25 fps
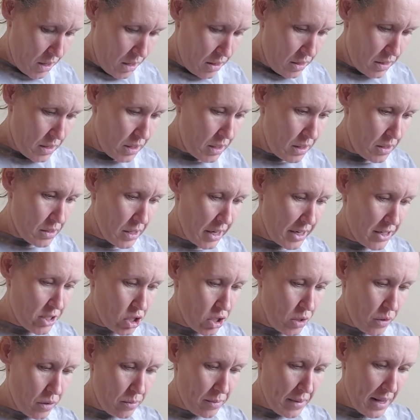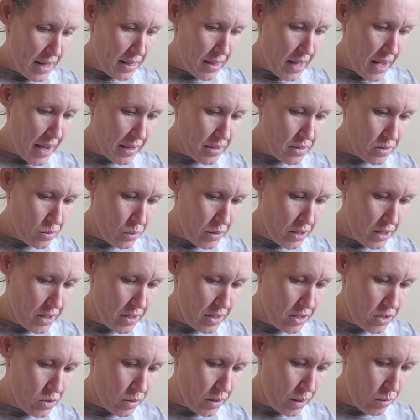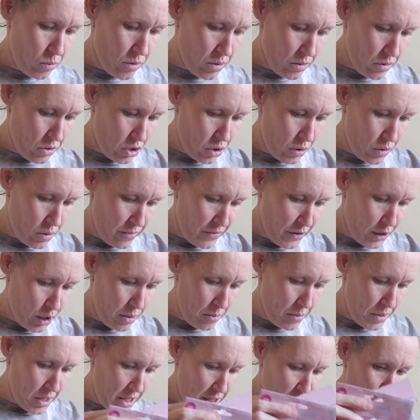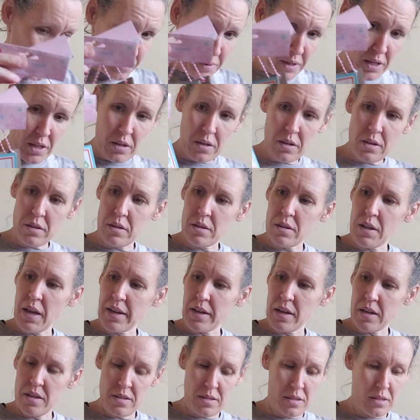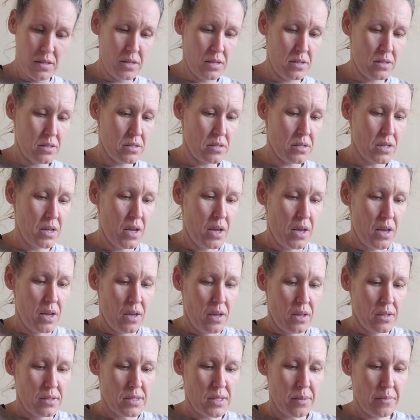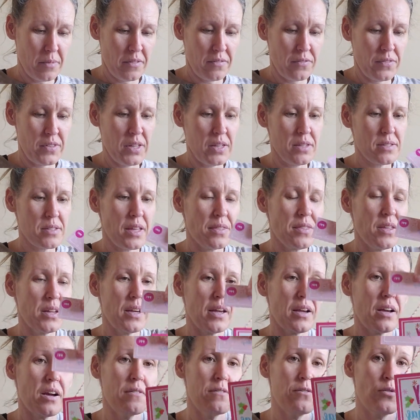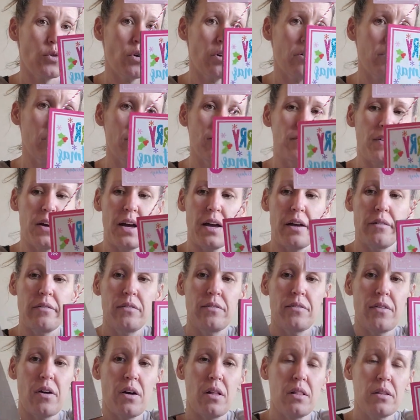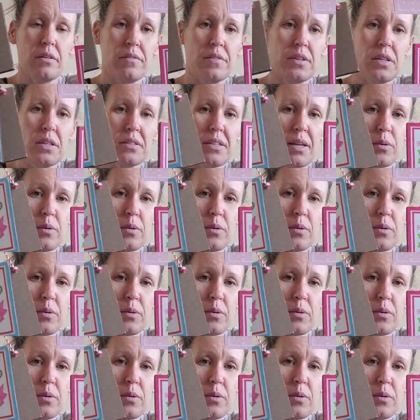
These I showed in my last one, so I won't show them very much, but I guess these some of these, I think I got four or five of all of these.